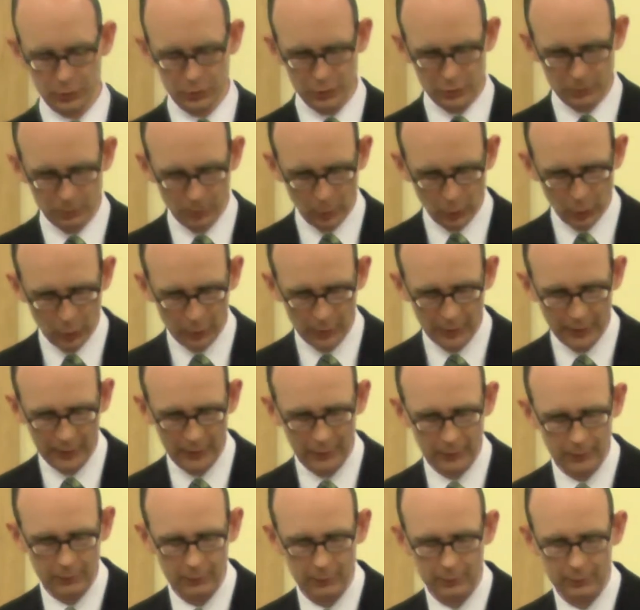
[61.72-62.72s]
this
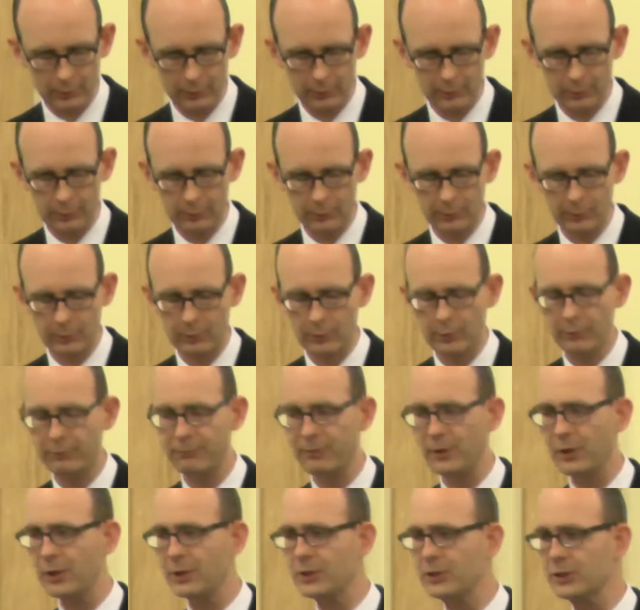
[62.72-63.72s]
morning, the
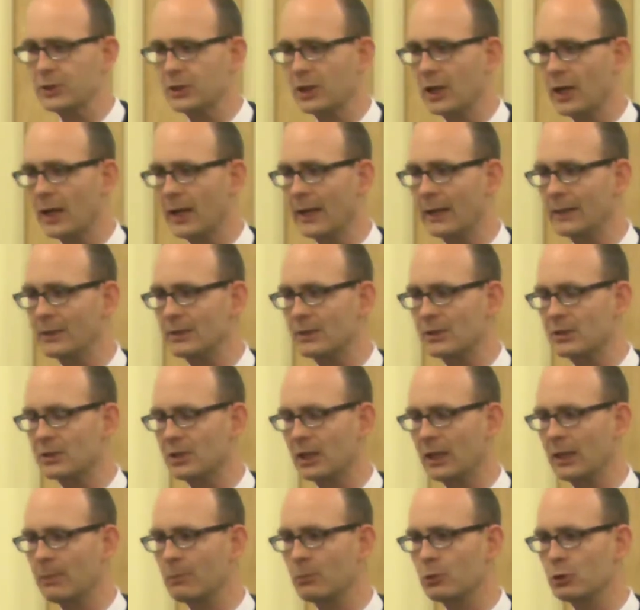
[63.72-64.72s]
Philistines
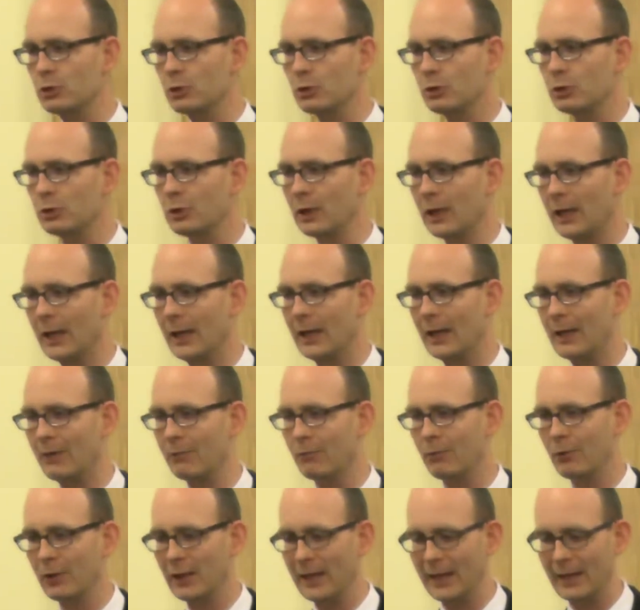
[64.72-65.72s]
seem to
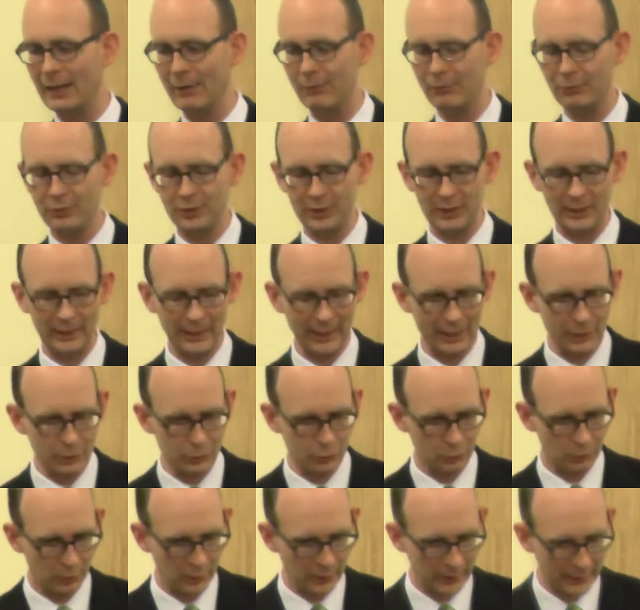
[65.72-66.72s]
have left the
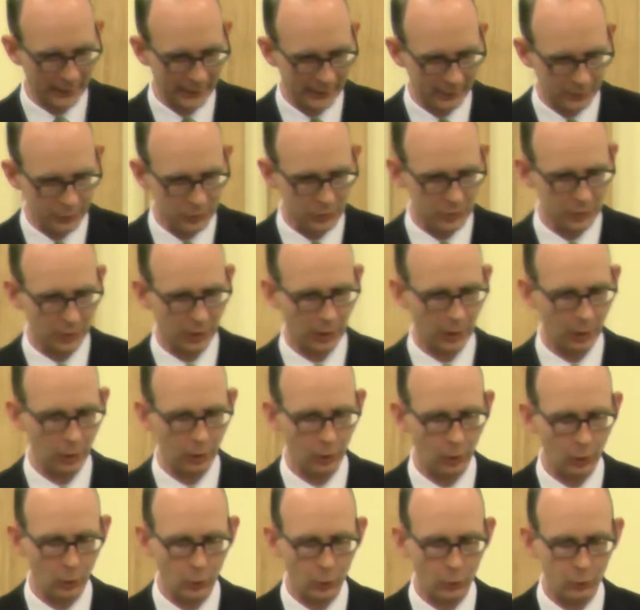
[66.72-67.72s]
Israelites
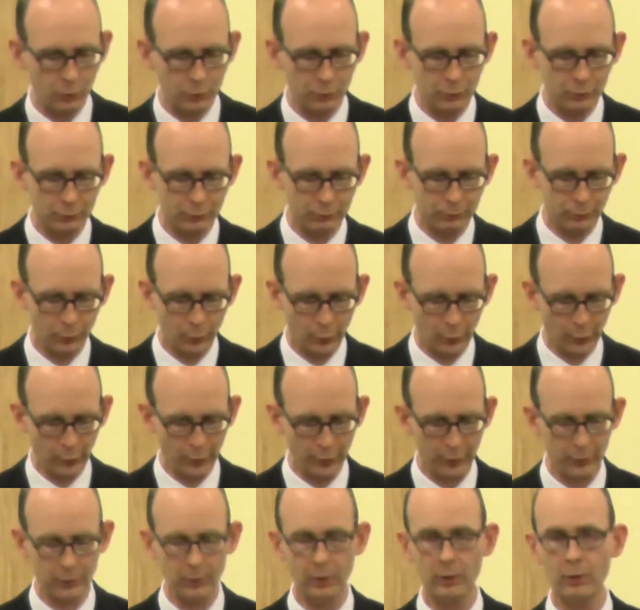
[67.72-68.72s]
alone
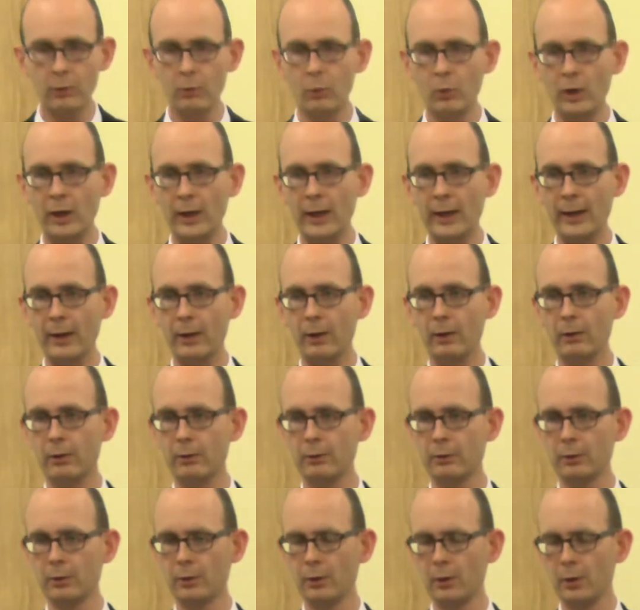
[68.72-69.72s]
for a while.
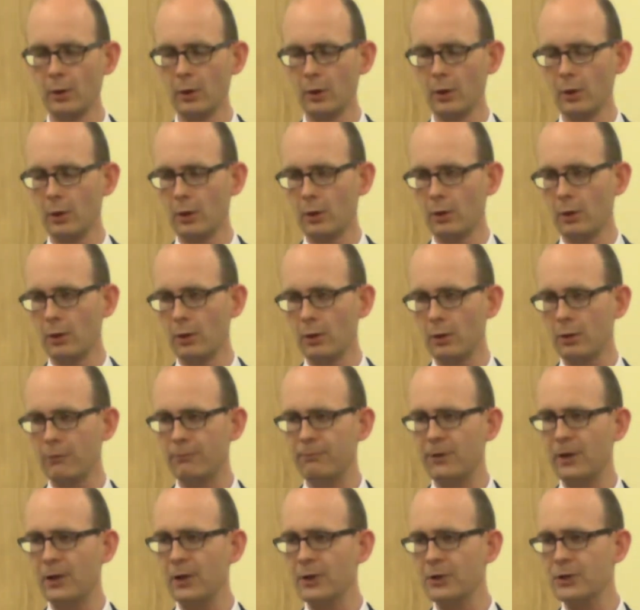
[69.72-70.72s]
The
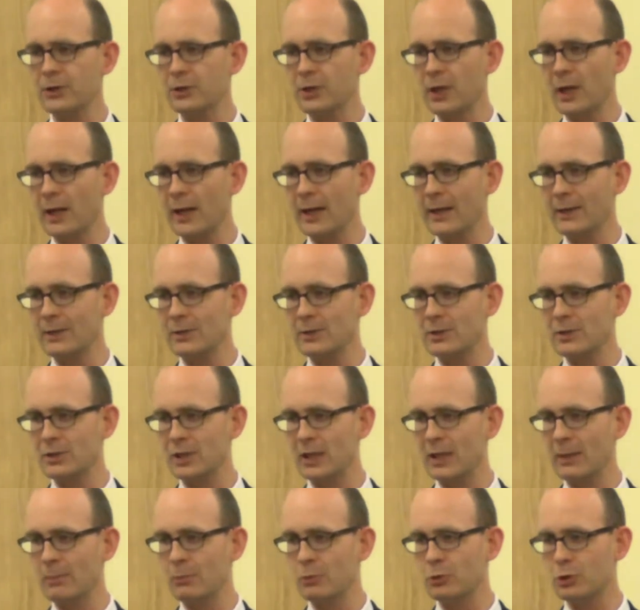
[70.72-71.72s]
Philistines
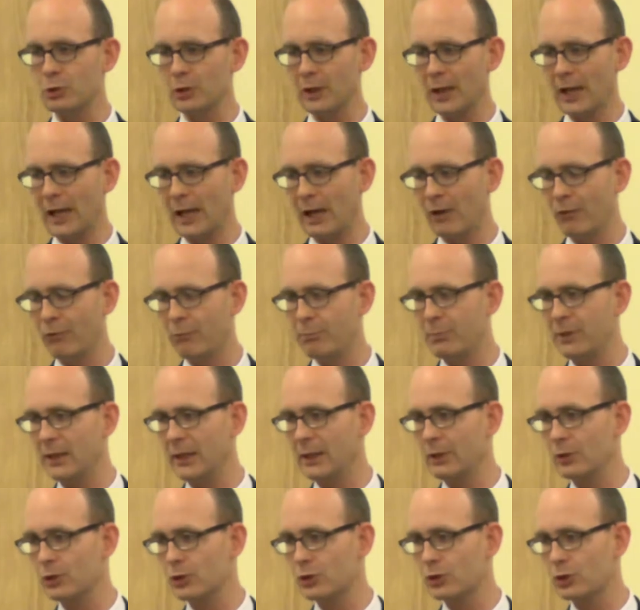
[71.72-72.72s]
seem to have
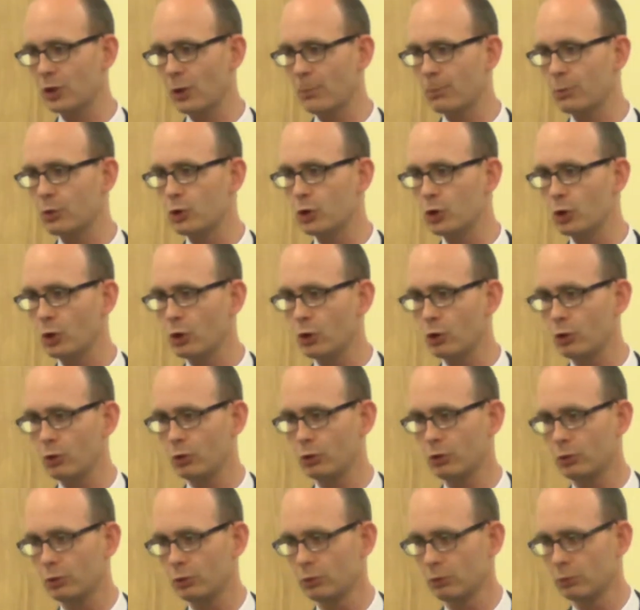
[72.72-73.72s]
been
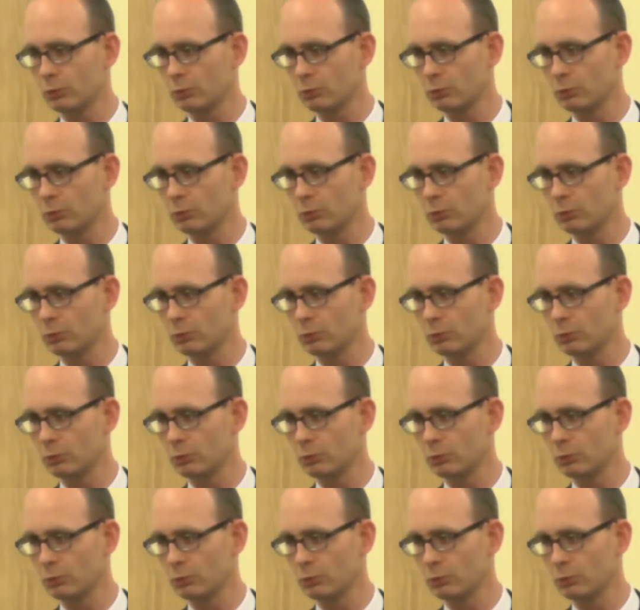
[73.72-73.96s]
subdued.